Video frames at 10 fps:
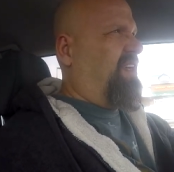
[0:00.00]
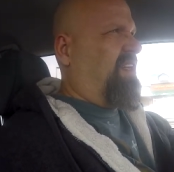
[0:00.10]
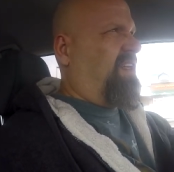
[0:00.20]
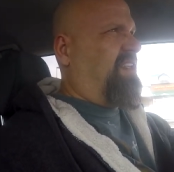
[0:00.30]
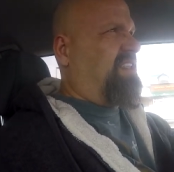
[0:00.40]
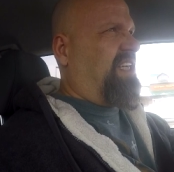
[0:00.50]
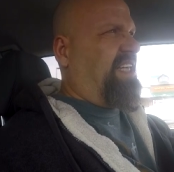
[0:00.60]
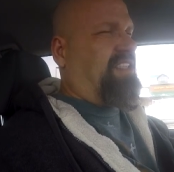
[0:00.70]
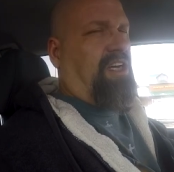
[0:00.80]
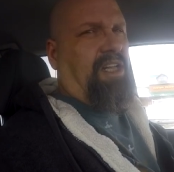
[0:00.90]
this
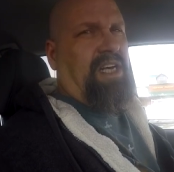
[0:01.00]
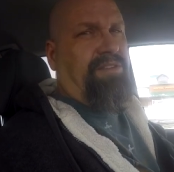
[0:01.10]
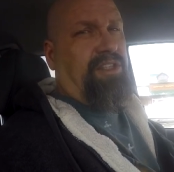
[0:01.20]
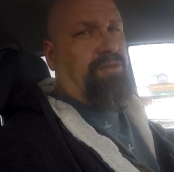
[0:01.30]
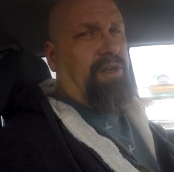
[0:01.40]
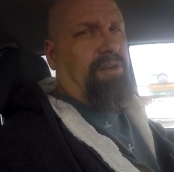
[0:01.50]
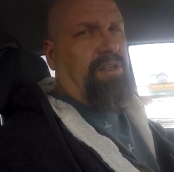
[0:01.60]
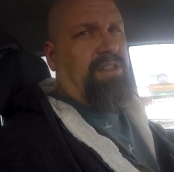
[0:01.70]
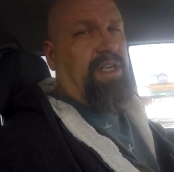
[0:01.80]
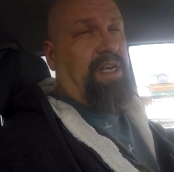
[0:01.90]
ice all off these
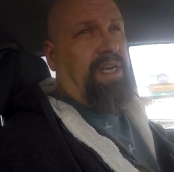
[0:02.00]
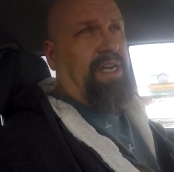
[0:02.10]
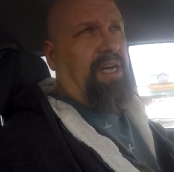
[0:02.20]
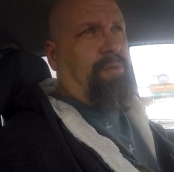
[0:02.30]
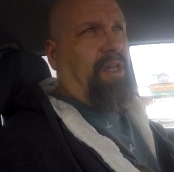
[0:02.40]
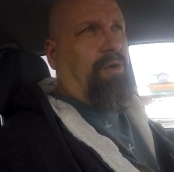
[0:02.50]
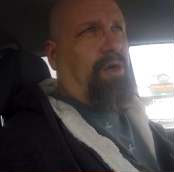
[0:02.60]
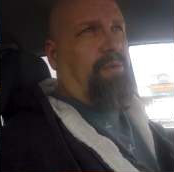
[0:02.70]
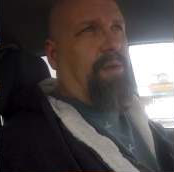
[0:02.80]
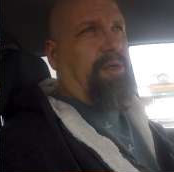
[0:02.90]
rivers, and I'll be able to go
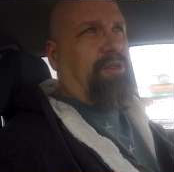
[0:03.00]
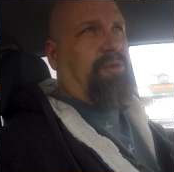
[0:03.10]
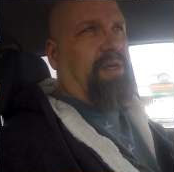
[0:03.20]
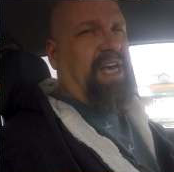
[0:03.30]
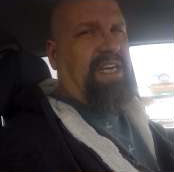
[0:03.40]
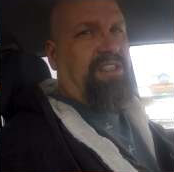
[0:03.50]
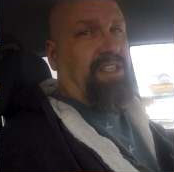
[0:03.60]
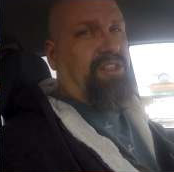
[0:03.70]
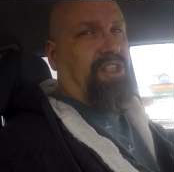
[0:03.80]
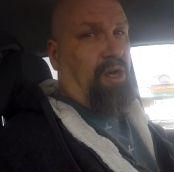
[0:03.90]
out and maybe do some casting
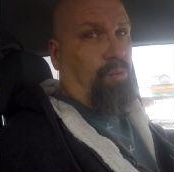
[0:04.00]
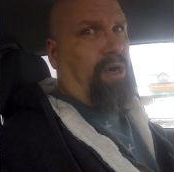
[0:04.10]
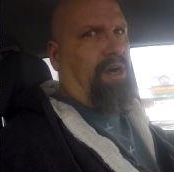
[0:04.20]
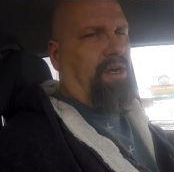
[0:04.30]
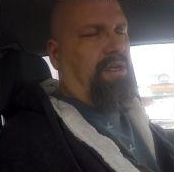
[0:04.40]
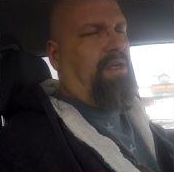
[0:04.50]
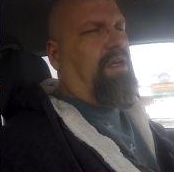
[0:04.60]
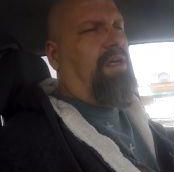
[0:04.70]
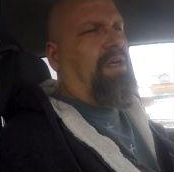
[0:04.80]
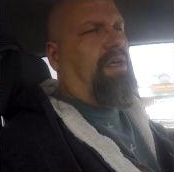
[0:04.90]
somewhere
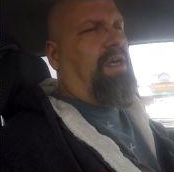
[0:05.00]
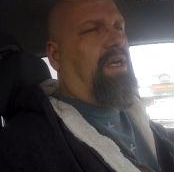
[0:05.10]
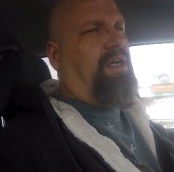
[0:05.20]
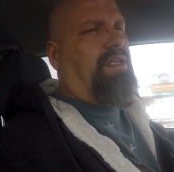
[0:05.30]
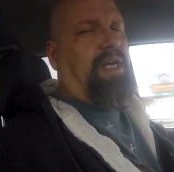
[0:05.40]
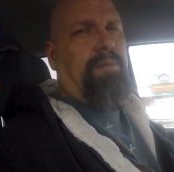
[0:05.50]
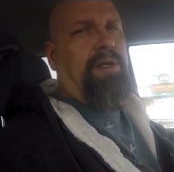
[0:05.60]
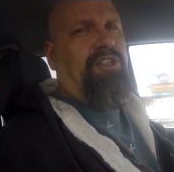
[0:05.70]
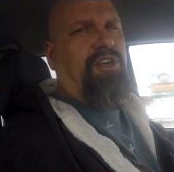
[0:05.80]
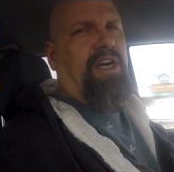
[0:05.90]
and give them
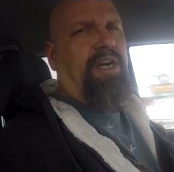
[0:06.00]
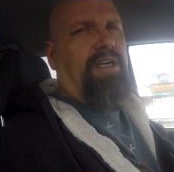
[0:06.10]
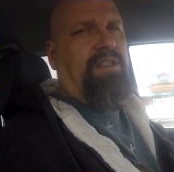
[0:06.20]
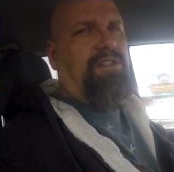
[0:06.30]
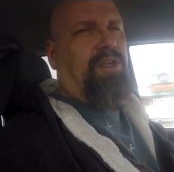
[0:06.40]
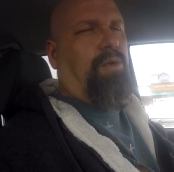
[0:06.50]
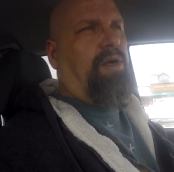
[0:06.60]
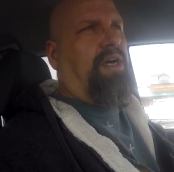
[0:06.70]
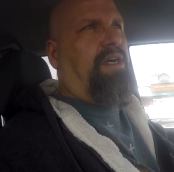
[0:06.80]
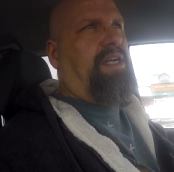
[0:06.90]
a try. So
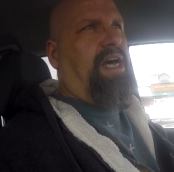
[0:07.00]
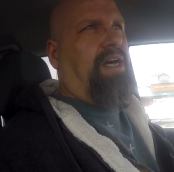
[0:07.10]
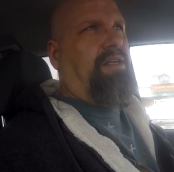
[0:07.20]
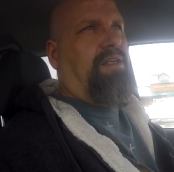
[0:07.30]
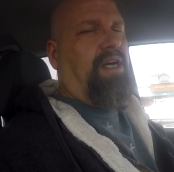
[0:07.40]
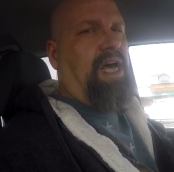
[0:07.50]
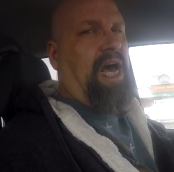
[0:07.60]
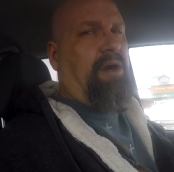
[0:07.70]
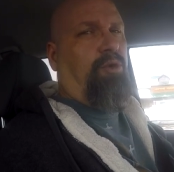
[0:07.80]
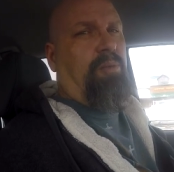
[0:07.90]
uh, yeah,
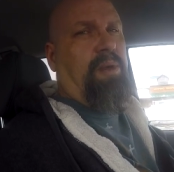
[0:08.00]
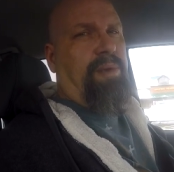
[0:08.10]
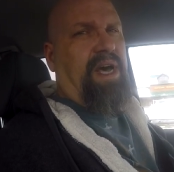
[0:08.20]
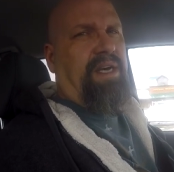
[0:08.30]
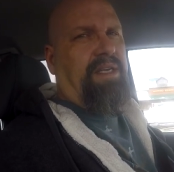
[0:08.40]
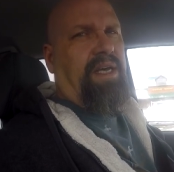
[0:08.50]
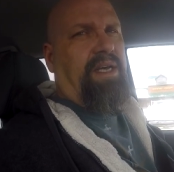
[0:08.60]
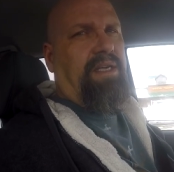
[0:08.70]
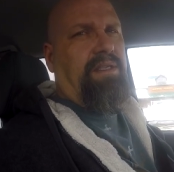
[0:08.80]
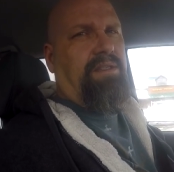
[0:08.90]
I will be back
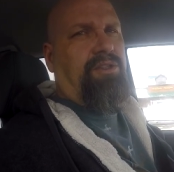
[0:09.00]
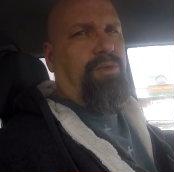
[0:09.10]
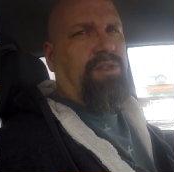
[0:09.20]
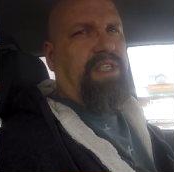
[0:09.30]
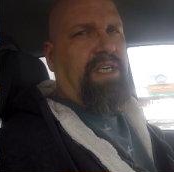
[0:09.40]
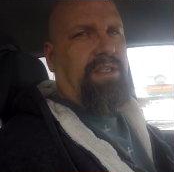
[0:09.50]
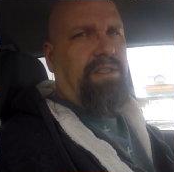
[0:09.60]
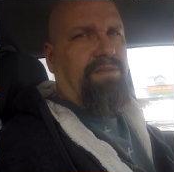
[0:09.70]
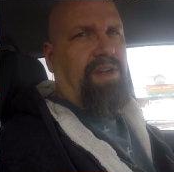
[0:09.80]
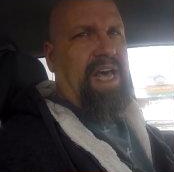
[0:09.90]
in two
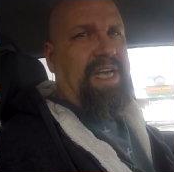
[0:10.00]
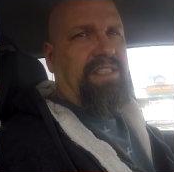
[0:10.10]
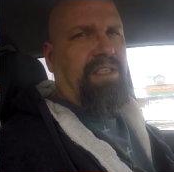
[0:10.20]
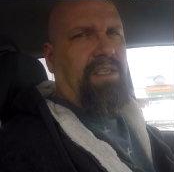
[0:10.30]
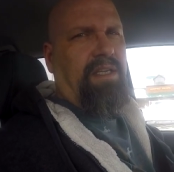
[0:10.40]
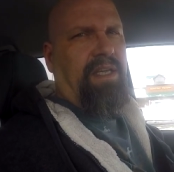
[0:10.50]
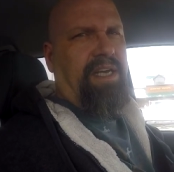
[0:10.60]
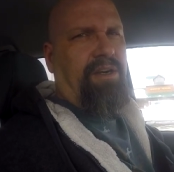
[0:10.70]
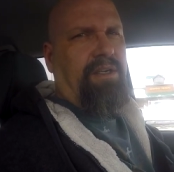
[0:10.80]
seconds flat. Later.